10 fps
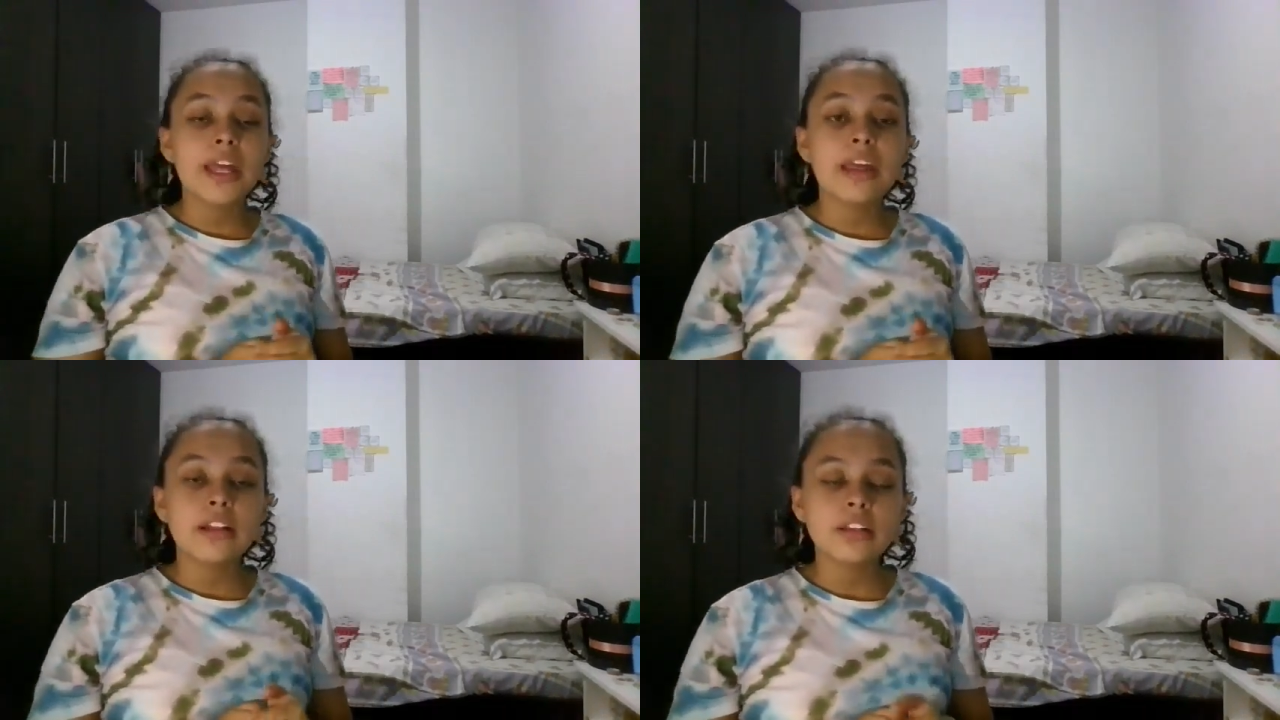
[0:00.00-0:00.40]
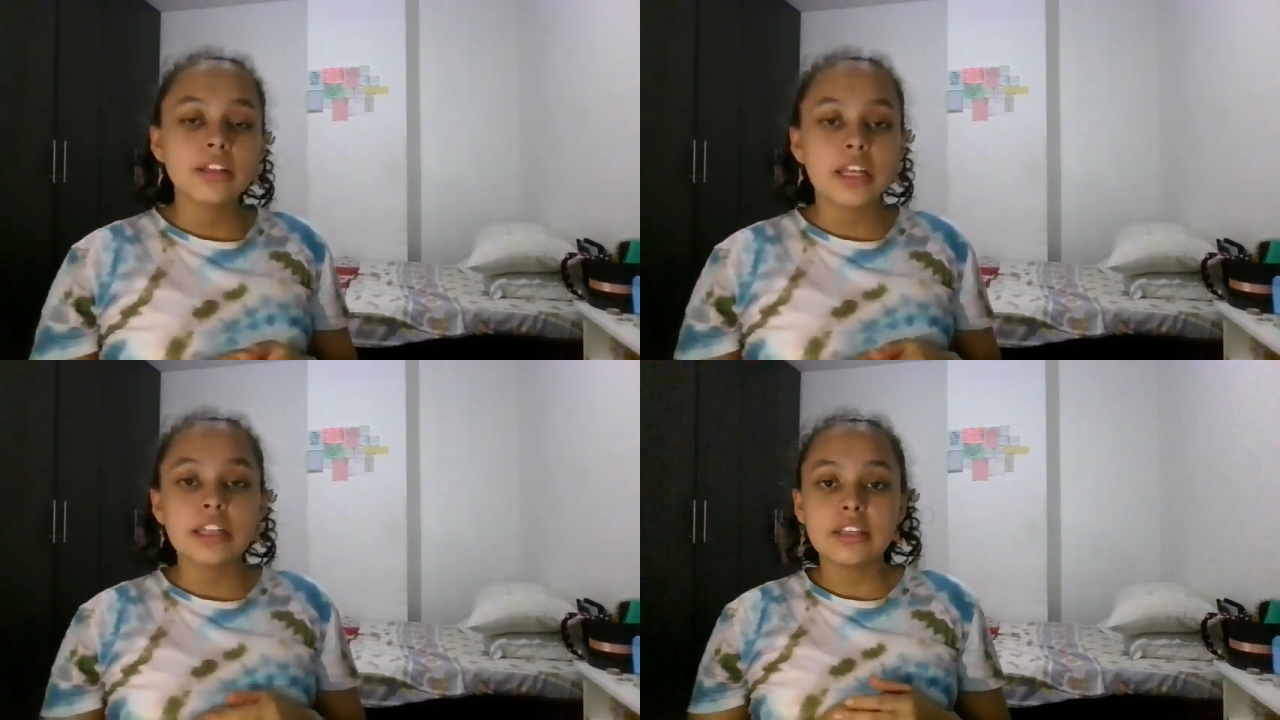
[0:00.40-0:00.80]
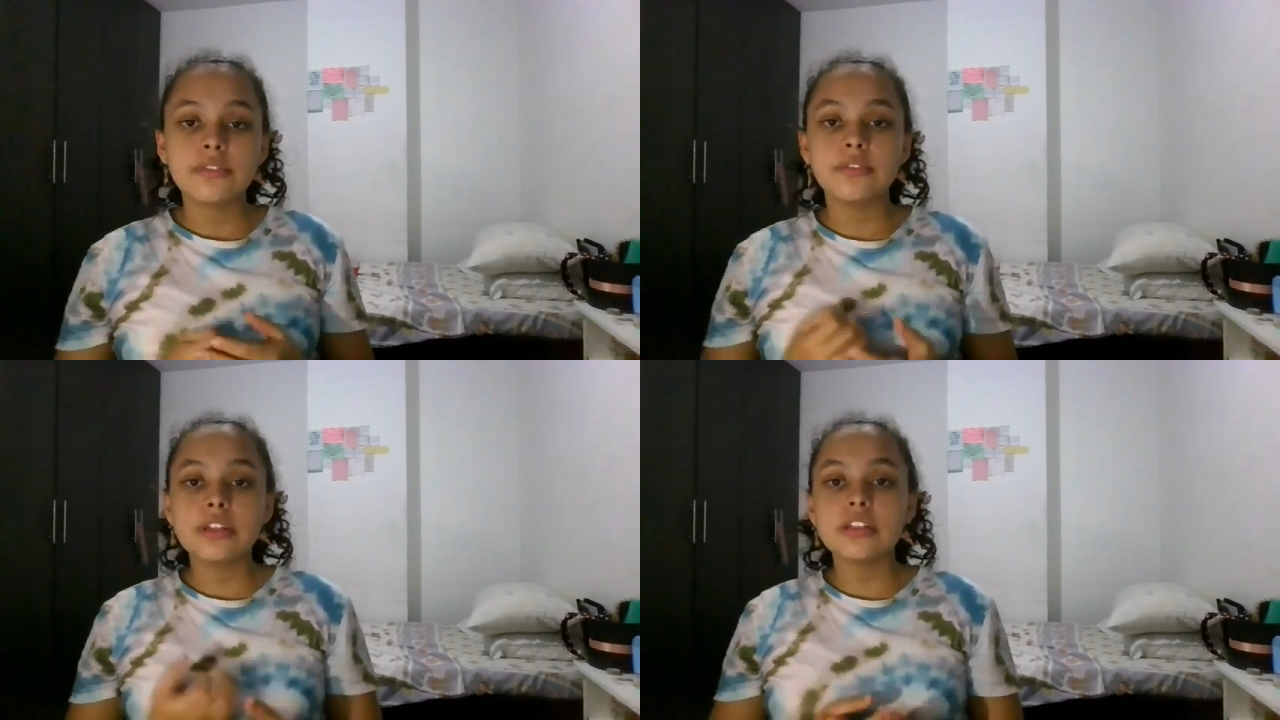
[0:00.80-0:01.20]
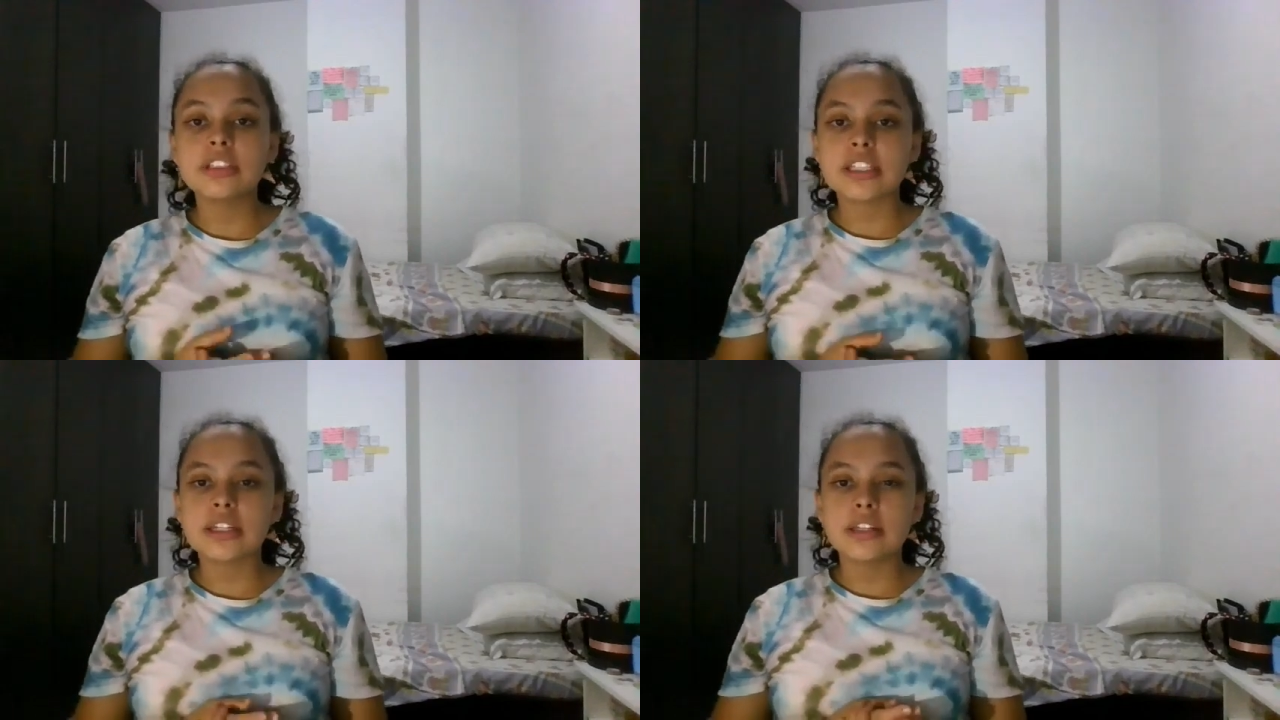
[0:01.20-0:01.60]
Ellie
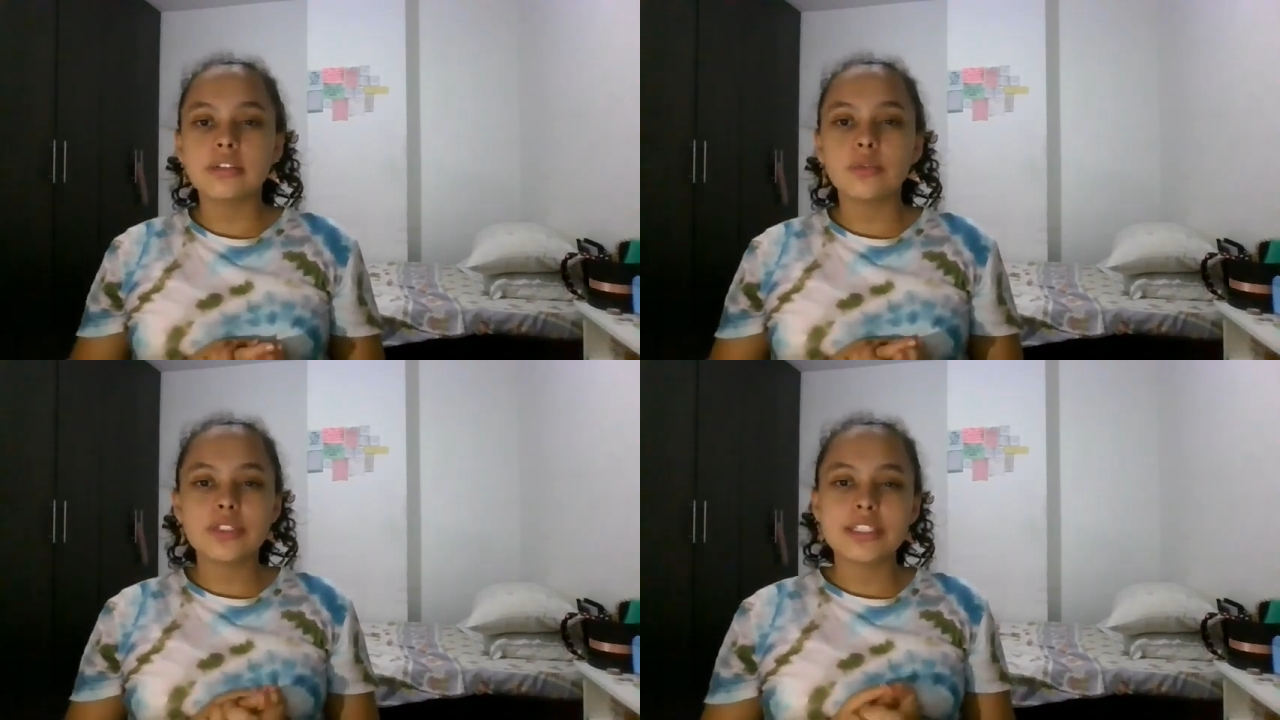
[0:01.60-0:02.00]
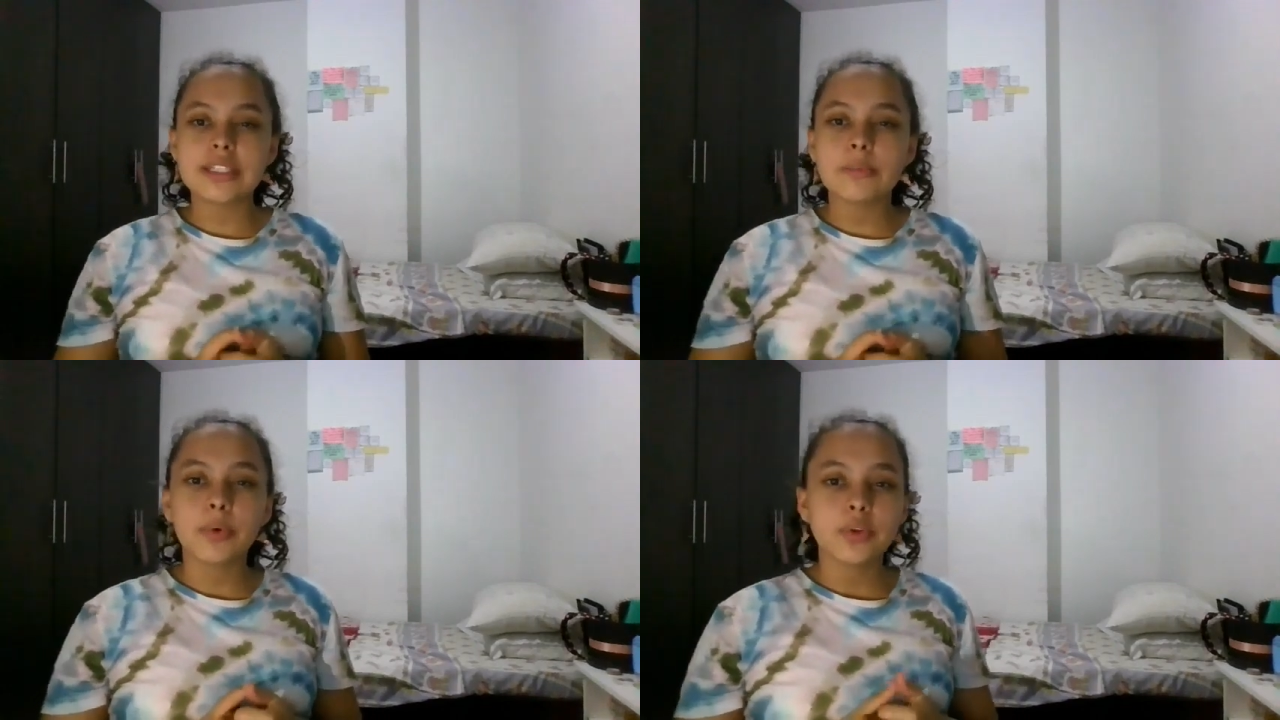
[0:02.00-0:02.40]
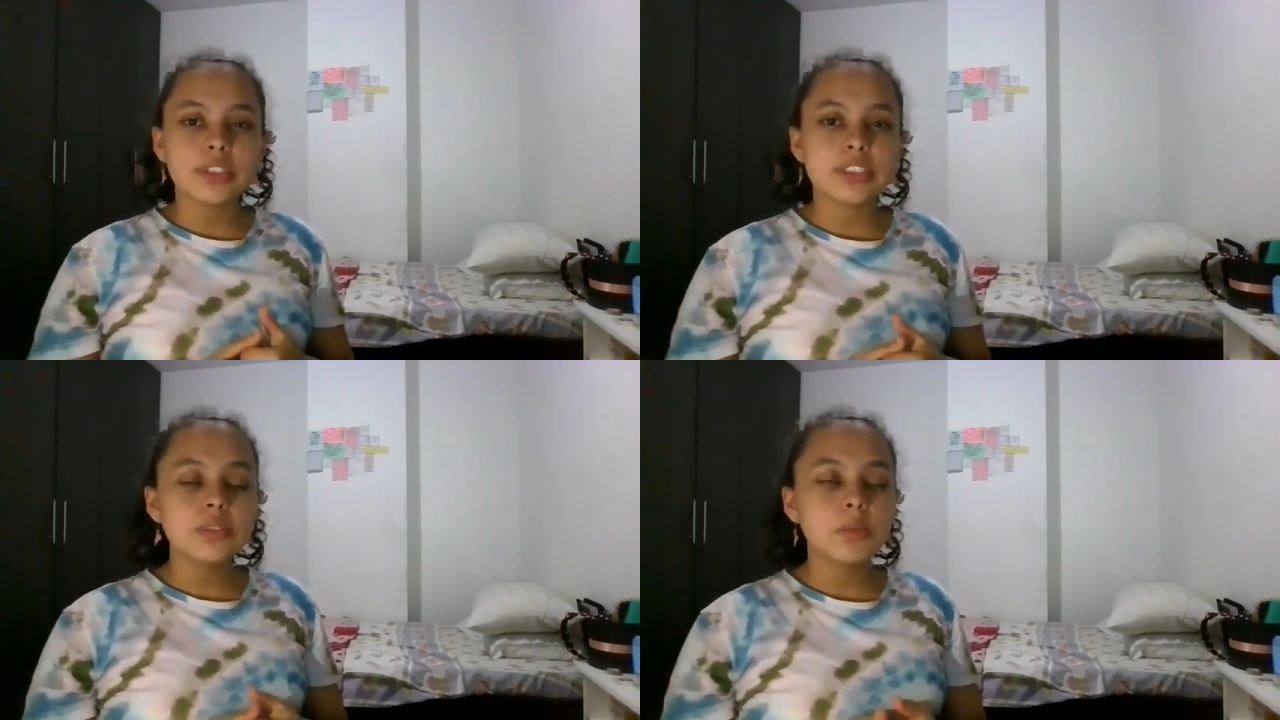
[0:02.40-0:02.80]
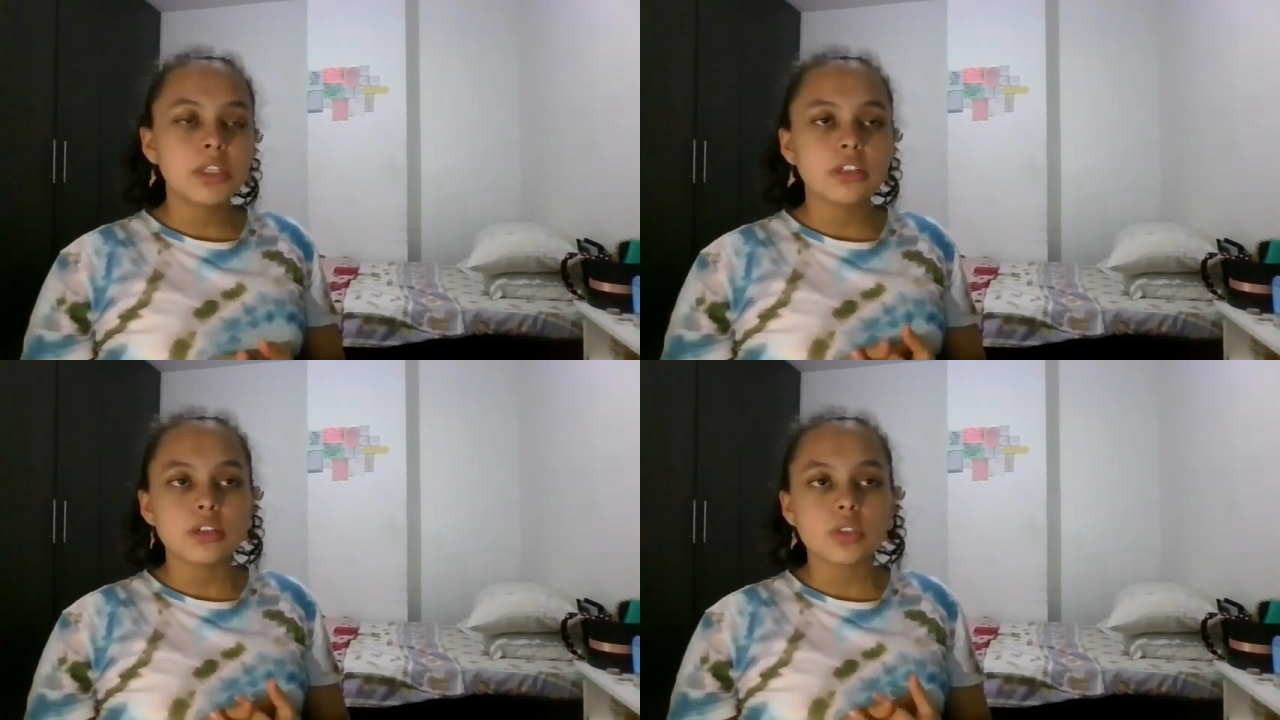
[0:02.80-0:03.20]
feels disappointed
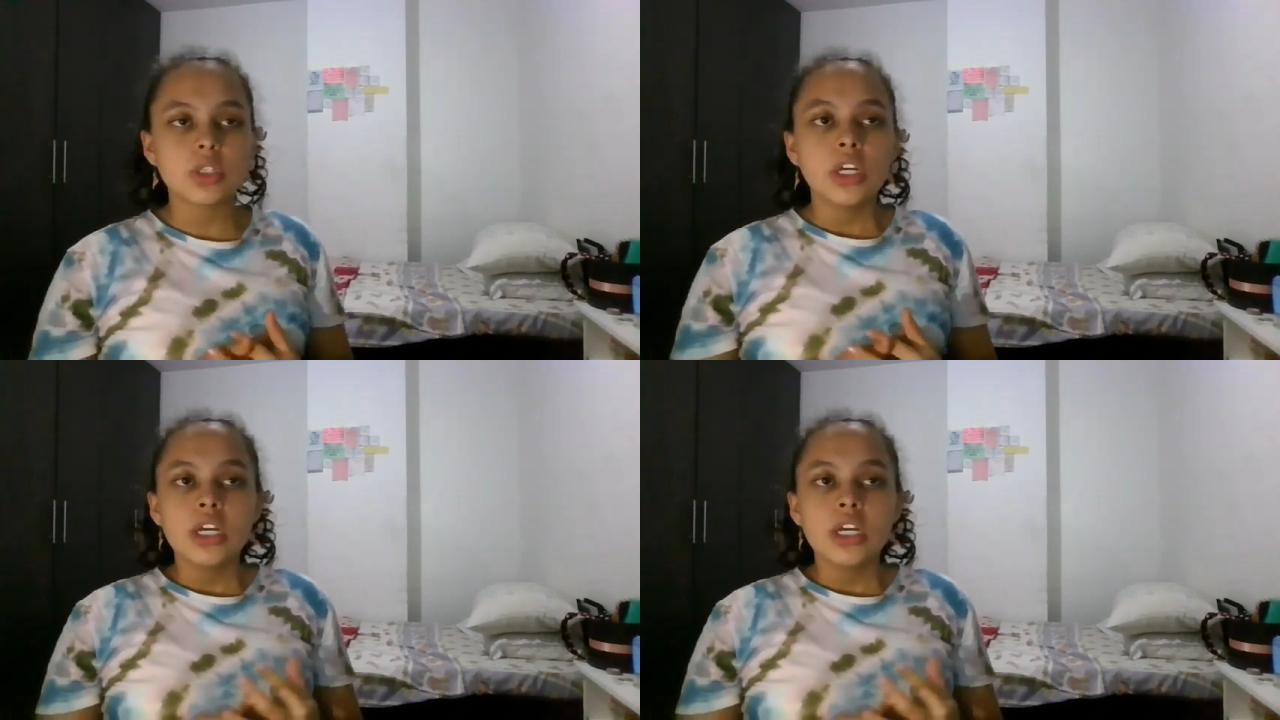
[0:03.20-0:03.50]
because